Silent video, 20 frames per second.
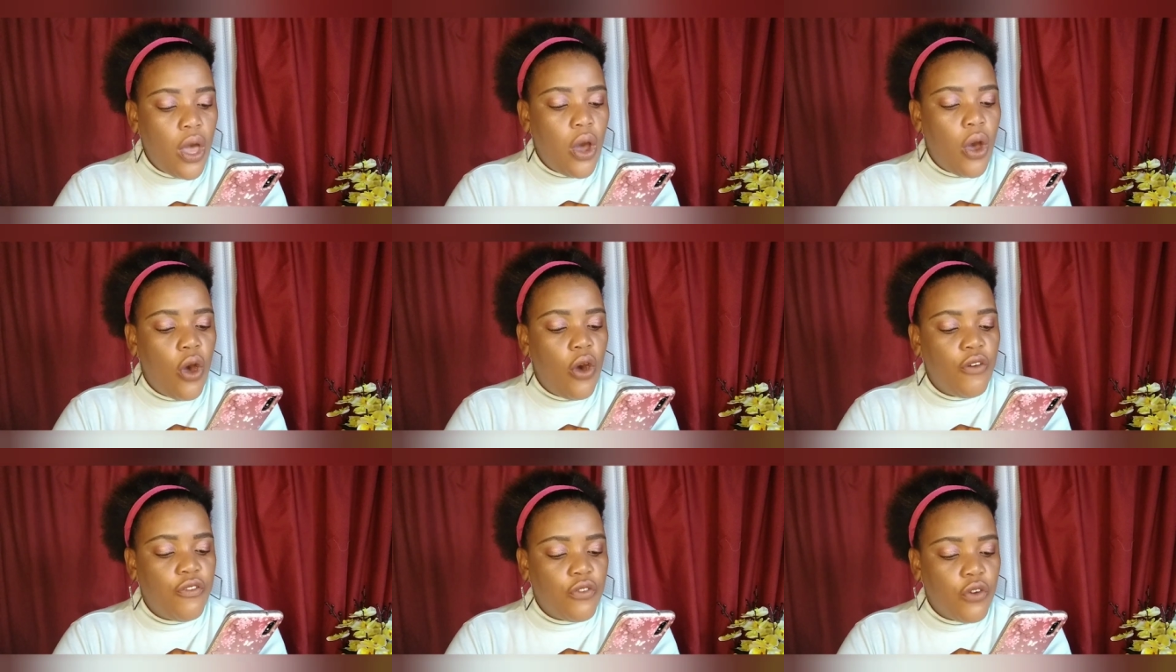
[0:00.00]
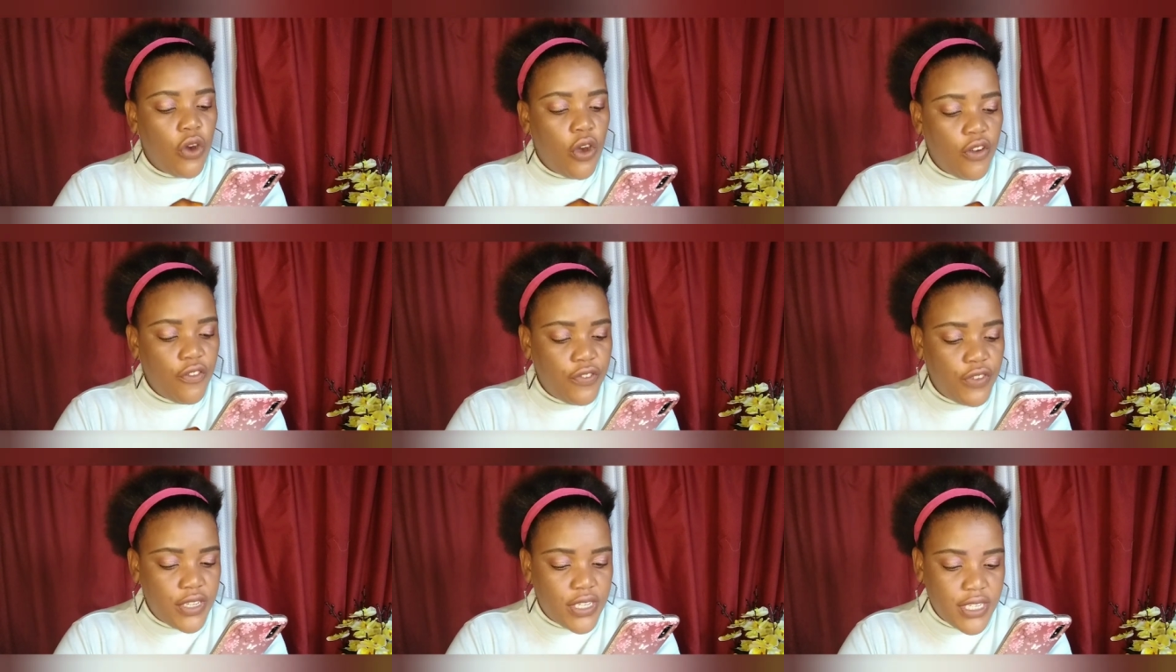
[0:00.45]
of
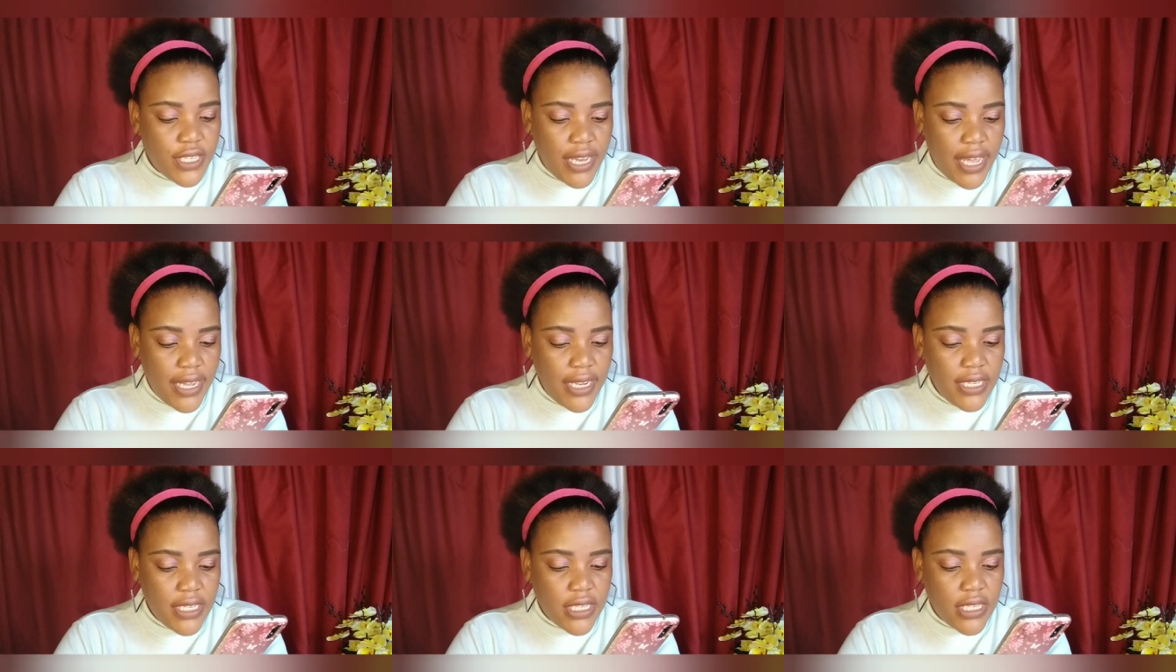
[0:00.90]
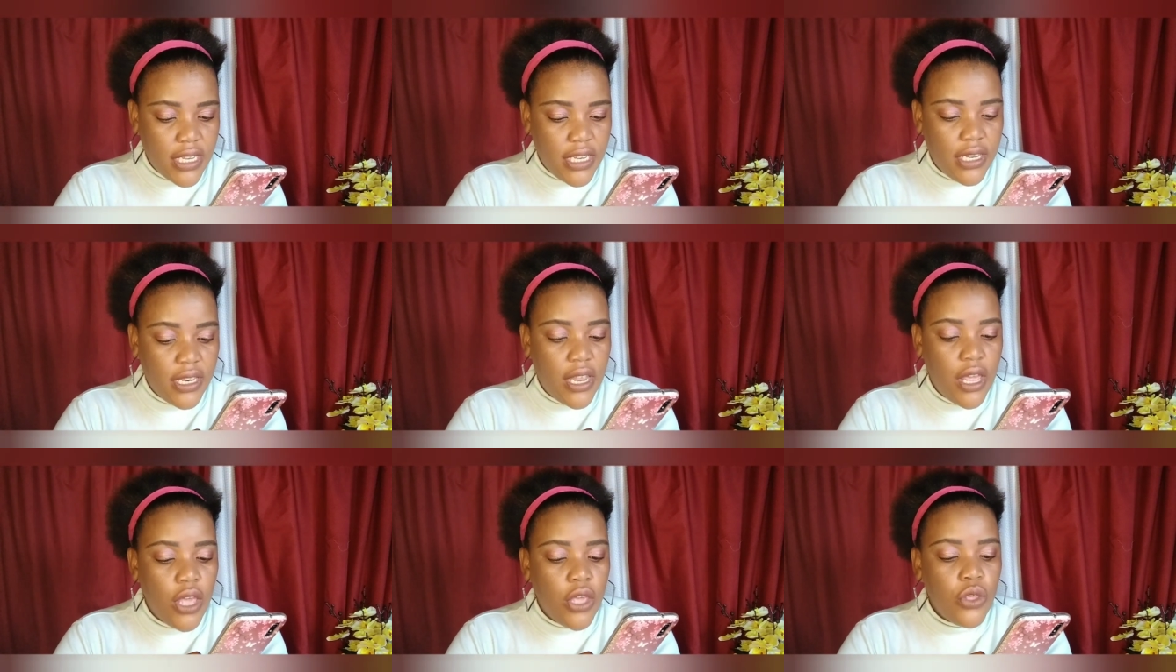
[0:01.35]
COVID 19,
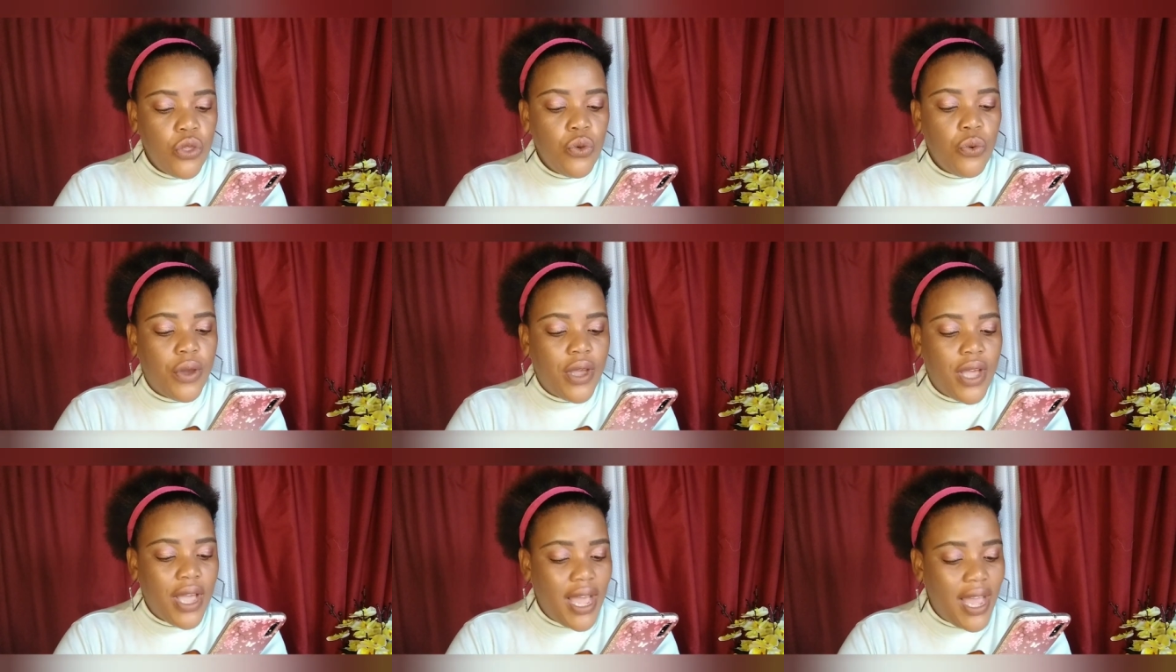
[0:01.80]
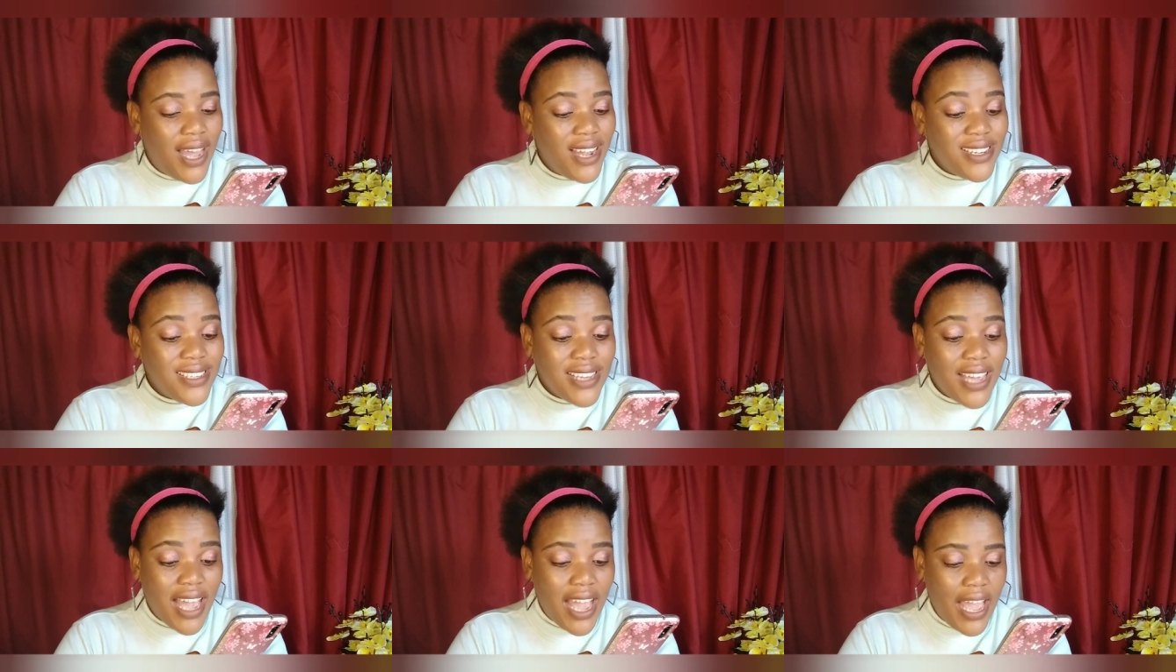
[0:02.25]
you can't
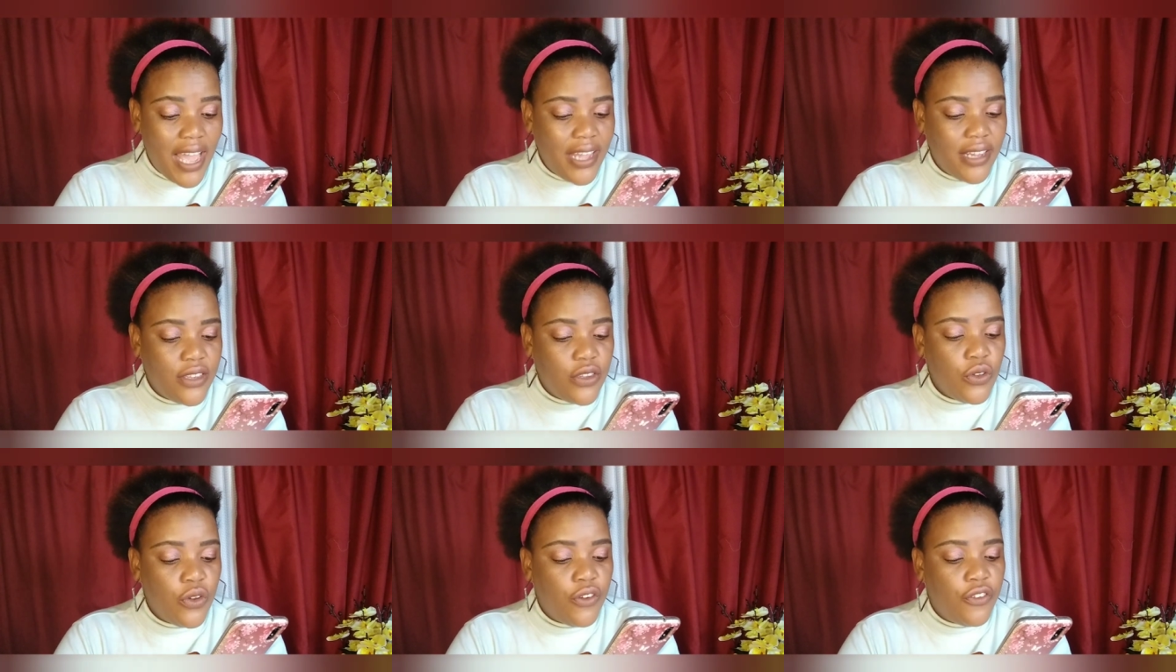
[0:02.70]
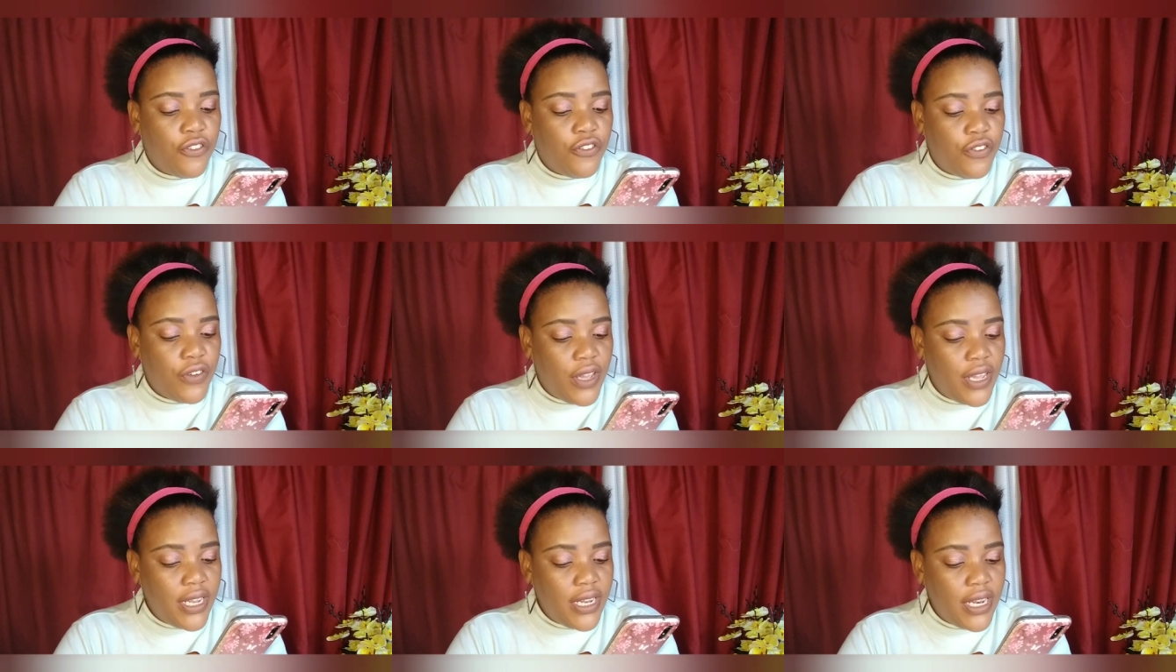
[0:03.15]
hide your
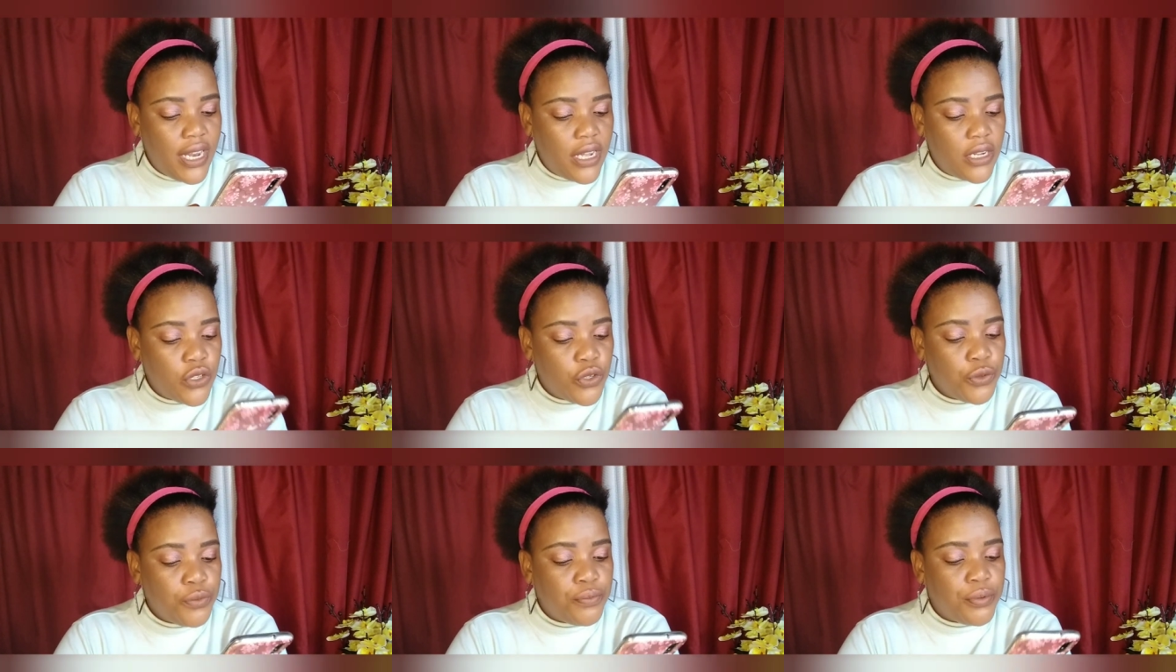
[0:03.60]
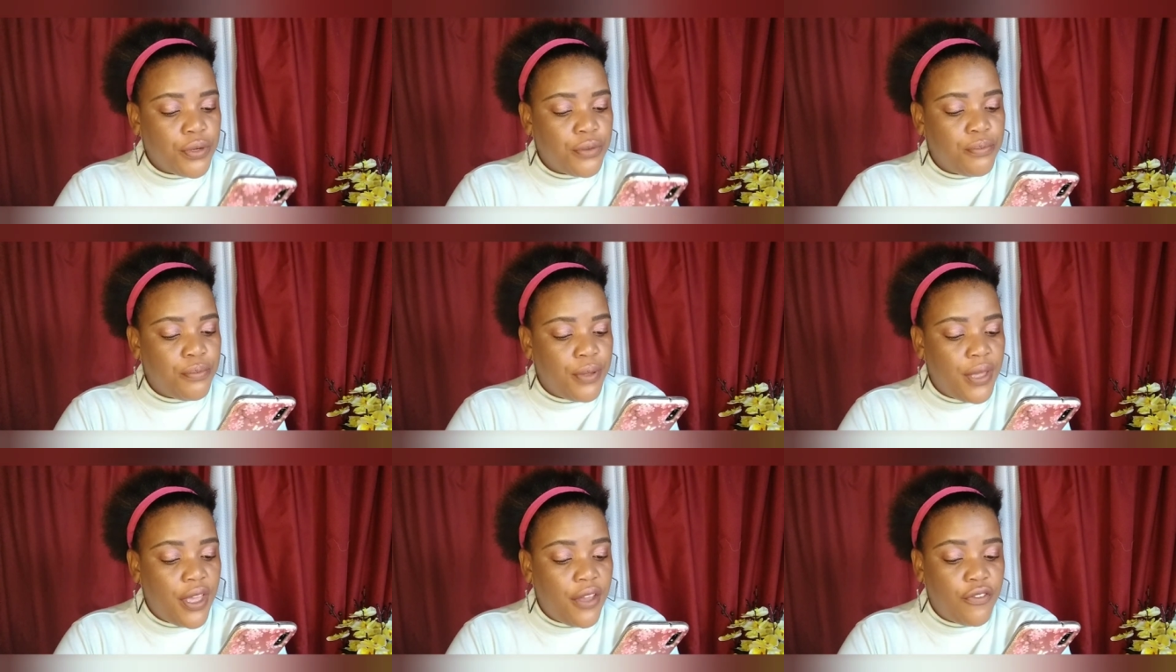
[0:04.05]
failure to
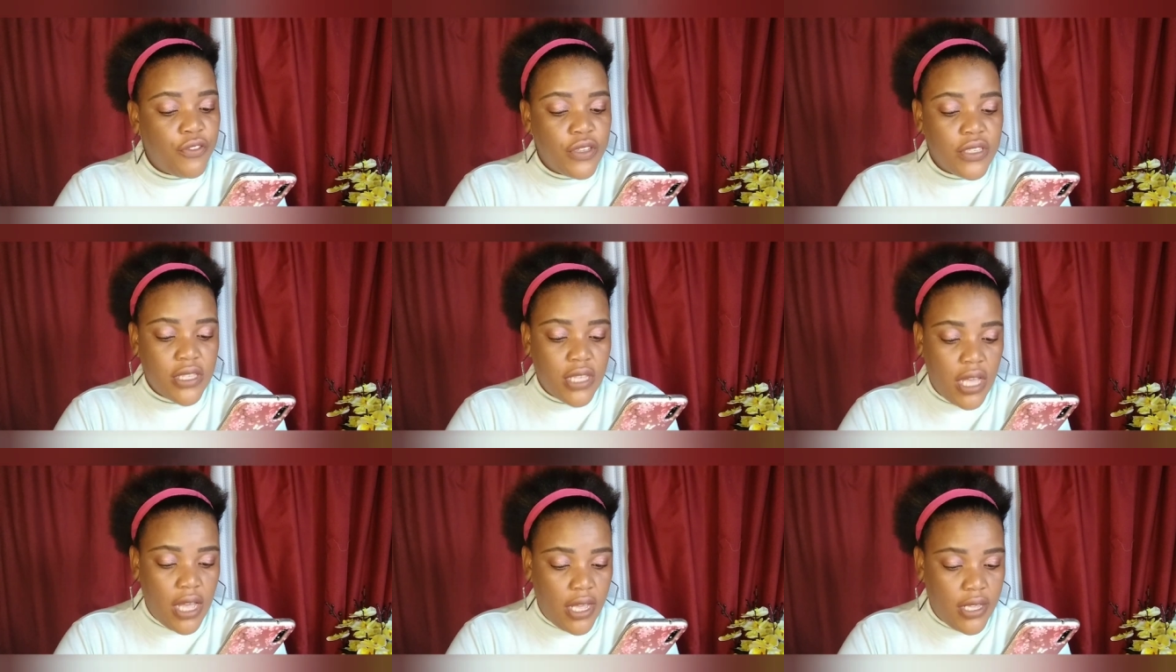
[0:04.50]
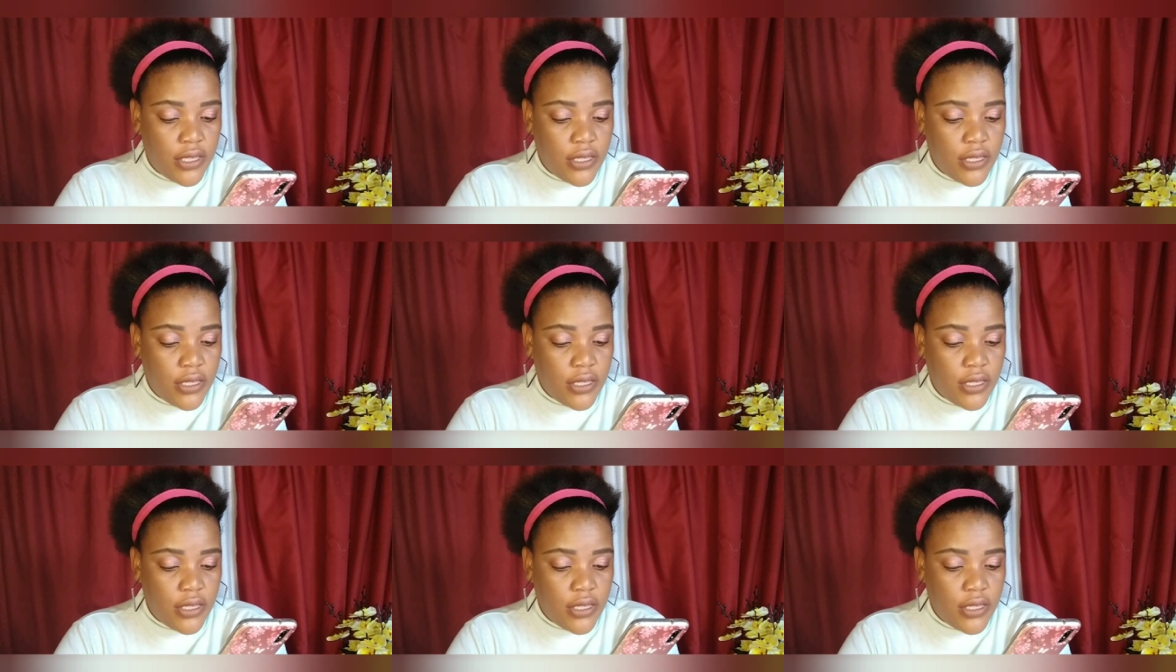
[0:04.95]
prepare for such,